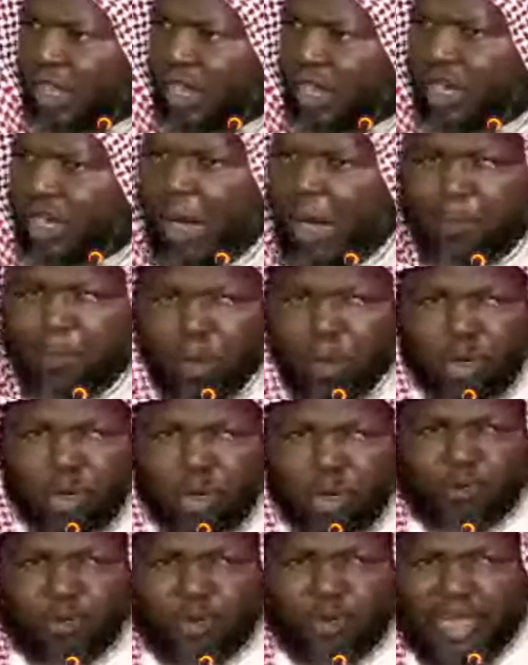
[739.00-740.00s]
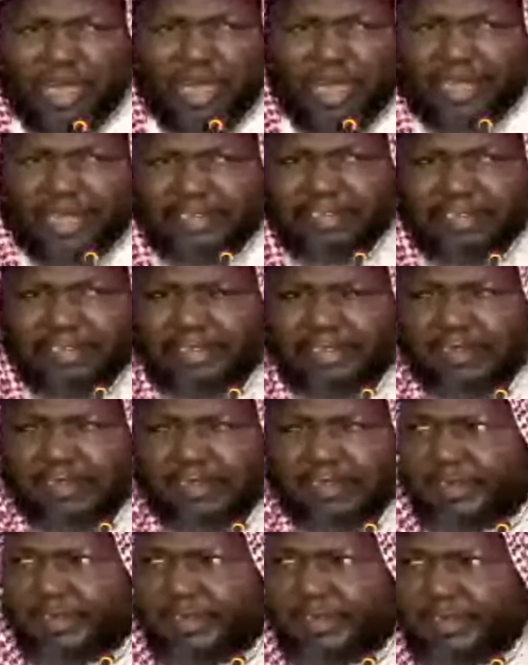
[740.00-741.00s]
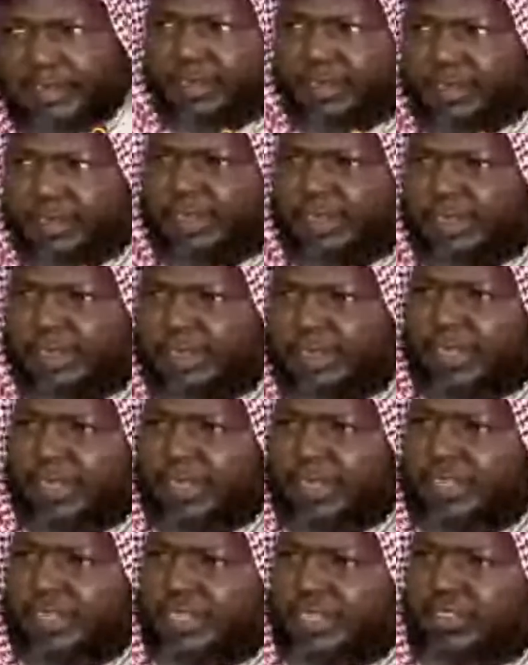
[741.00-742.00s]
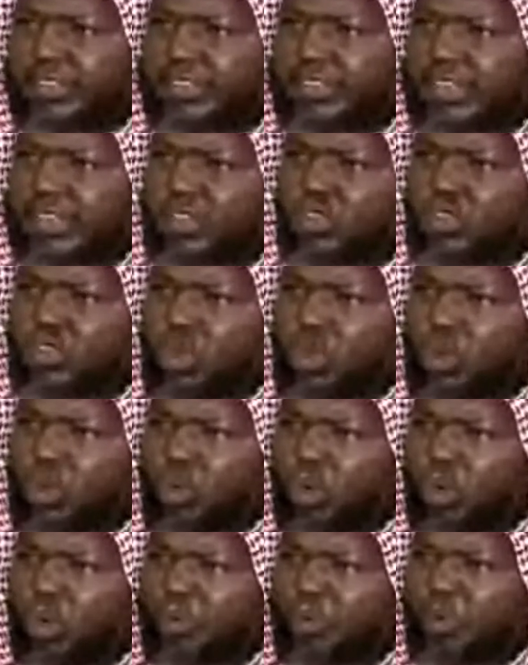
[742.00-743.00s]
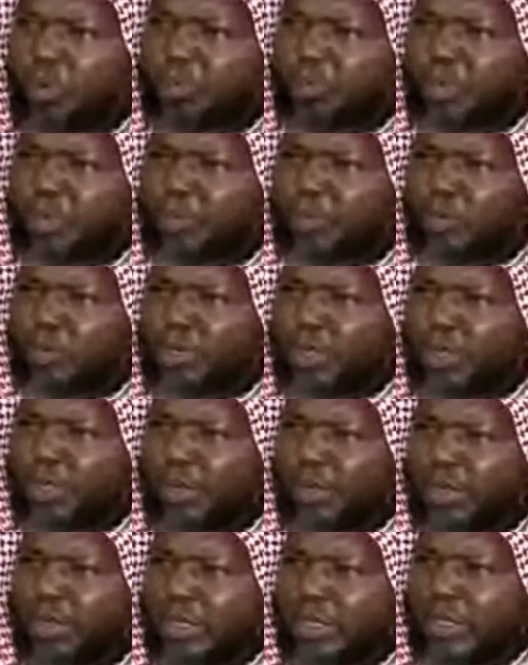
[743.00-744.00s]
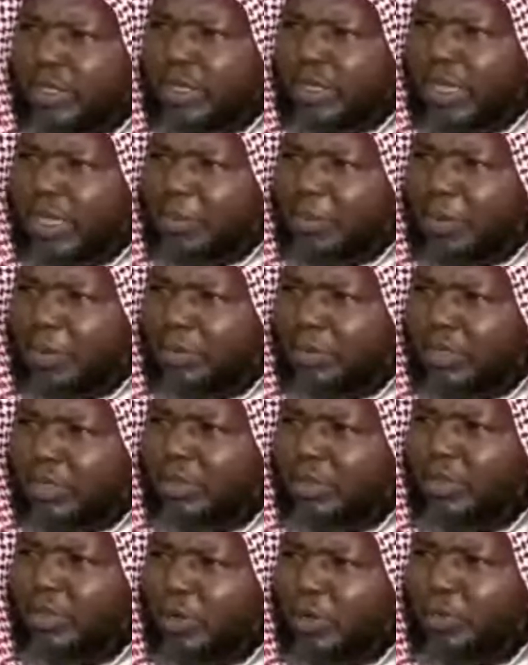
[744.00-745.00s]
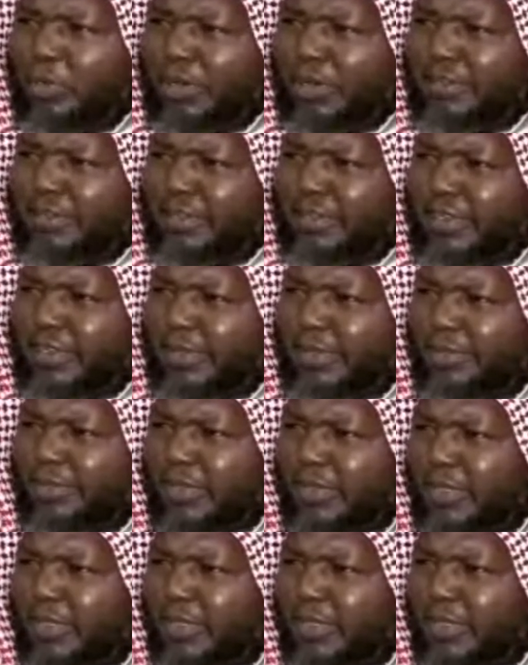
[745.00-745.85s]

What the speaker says: Napoleon for that 1878, he says some group of people they already hear about the university them.